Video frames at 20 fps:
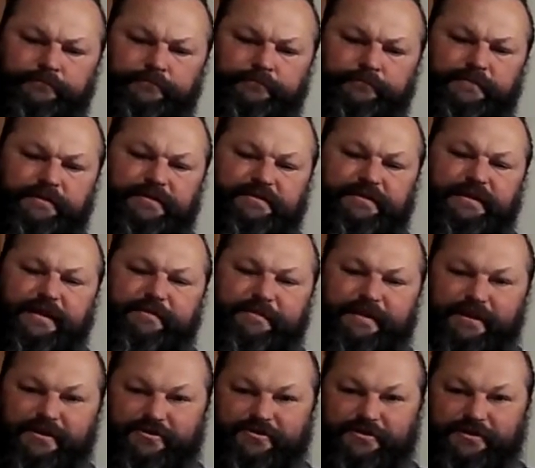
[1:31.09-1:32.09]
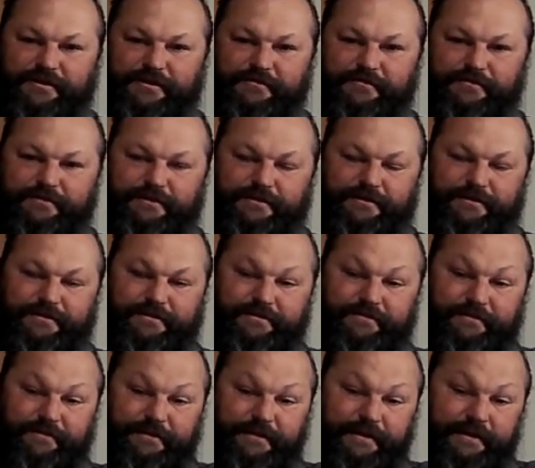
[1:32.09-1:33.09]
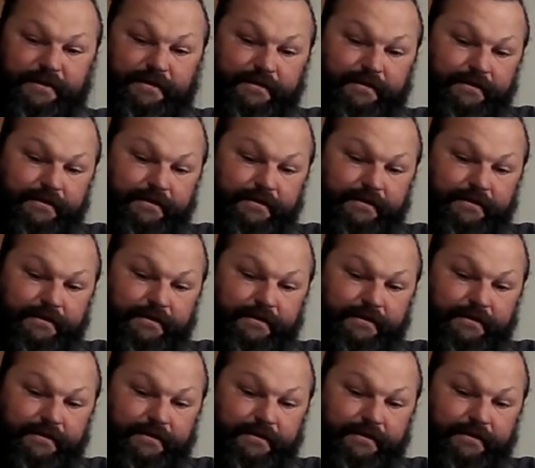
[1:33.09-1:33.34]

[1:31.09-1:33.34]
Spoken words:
Because I managed to get her done yesterday.